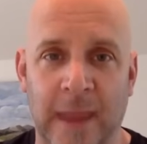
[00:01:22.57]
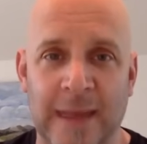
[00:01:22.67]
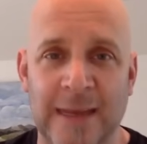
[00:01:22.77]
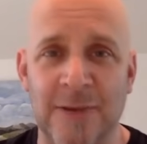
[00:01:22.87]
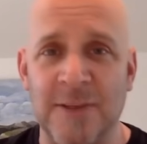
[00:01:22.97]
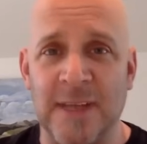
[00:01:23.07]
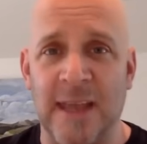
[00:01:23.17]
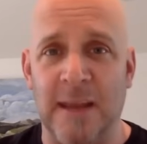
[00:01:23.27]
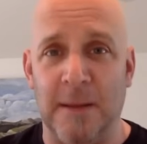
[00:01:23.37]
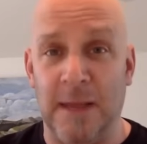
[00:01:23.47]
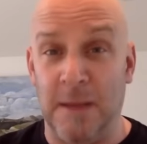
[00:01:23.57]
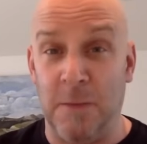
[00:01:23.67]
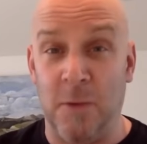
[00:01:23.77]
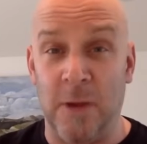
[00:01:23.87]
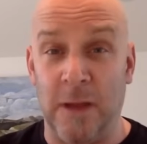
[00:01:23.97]
And here's the key, key
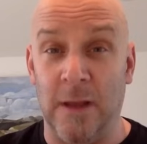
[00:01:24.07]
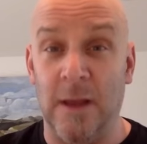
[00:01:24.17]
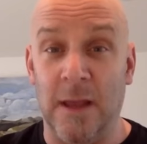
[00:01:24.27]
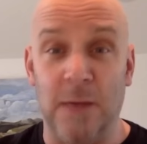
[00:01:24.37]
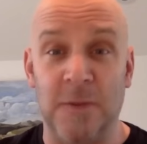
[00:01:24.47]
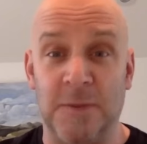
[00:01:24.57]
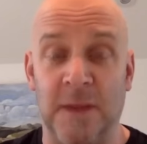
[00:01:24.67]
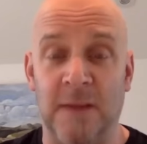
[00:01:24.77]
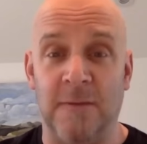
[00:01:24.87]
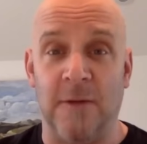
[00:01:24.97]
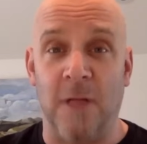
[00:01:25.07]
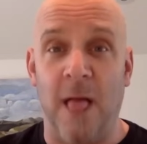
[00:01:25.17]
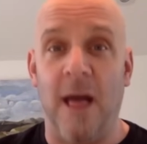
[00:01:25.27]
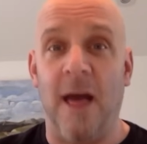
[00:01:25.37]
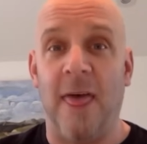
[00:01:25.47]
point it was painful.
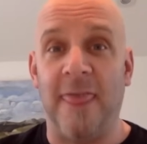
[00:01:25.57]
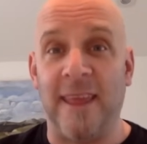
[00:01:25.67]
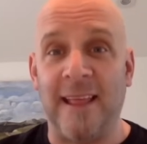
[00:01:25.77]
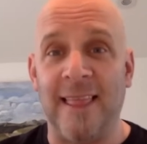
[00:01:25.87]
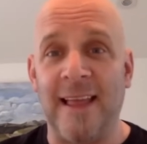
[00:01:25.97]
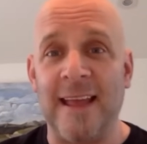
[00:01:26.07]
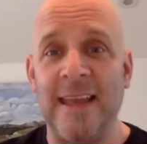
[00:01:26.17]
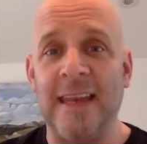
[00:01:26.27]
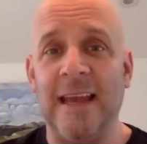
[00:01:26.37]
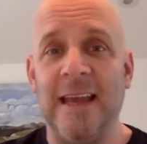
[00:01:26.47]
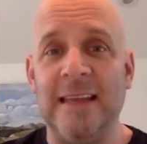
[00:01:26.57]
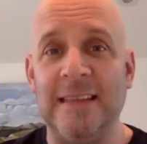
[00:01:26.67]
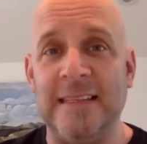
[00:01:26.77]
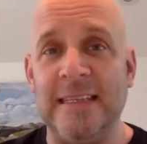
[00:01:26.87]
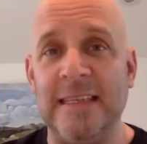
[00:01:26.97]
The client
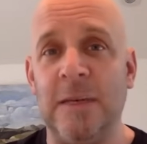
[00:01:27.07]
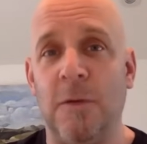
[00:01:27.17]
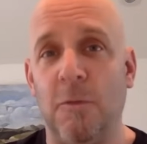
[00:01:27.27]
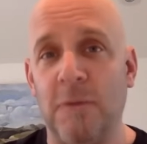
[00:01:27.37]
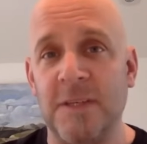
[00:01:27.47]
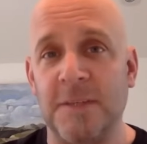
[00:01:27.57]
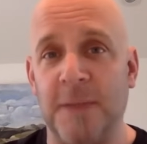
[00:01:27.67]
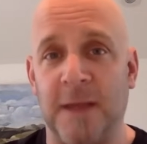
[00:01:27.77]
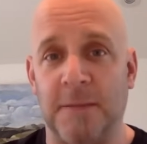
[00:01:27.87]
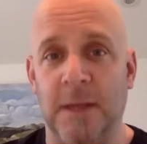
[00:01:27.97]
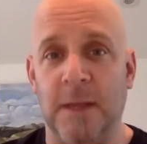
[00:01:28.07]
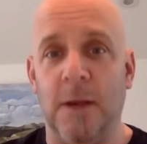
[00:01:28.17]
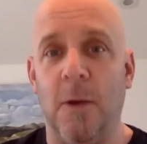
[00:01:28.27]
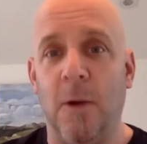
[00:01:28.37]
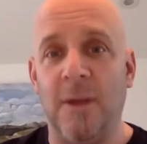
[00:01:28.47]
didn't respect me
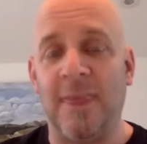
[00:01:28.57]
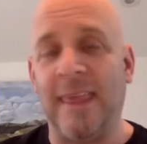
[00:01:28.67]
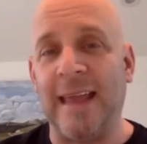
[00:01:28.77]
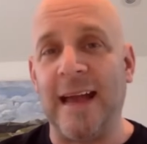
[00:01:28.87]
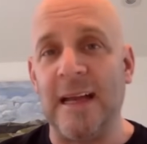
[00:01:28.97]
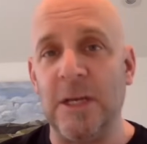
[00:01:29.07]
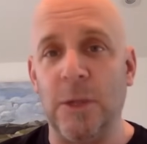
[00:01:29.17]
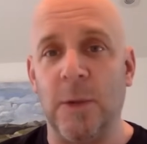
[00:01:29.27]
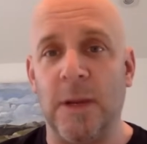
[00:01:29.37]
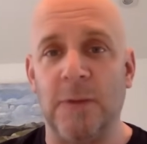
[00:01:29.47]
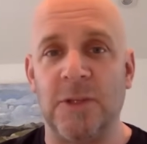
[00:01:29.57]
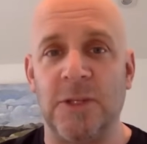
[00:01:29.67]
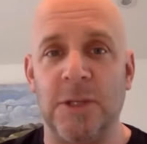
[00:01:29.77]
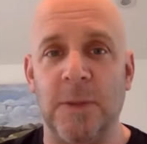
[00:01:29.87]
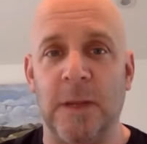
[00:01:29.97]
or think I knew what I was
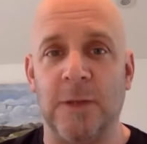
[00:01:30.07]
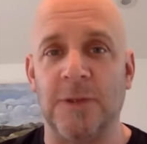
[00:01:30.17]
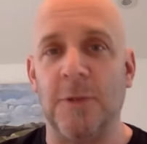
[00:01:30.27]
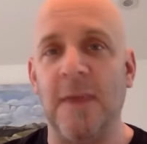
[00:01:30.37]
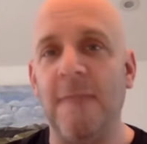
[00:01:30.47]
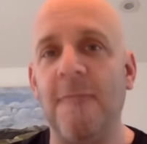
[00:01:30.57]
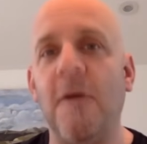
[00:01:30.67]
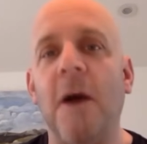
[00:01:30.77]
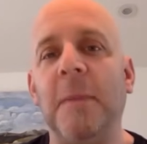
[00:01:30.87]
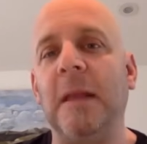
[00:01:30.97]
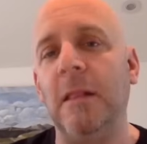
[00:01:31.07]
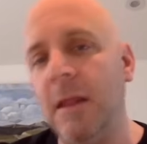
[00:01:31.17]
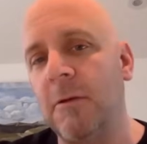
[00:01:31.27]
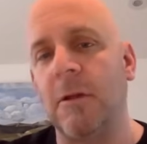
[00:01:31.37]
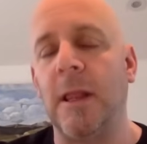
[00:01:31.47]
doing. So they fought me
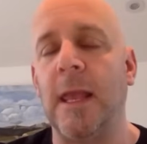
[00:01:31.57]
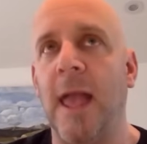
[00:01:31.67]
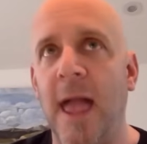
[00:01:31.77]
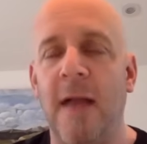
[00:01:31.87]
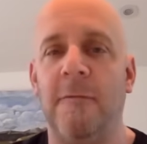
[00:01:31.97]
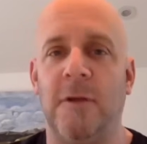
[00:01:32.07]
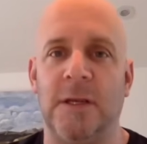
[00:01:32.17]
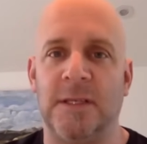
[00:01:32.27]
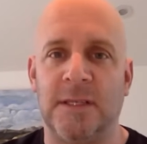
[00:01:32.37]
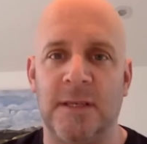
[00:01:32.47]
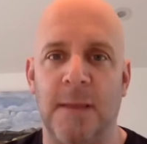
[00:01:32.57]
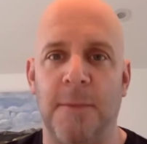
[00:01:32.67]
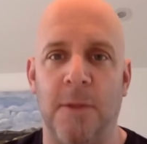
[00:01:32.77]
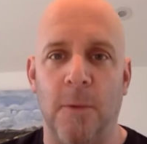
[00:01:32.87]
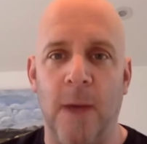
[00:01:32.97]
literally every step
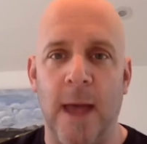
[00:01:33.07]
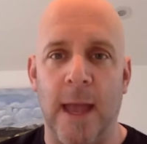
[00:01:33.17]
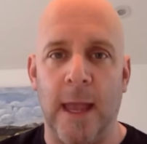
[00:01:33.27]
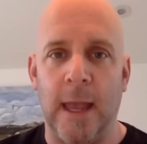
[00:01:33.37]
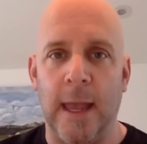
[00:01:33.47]
of the way.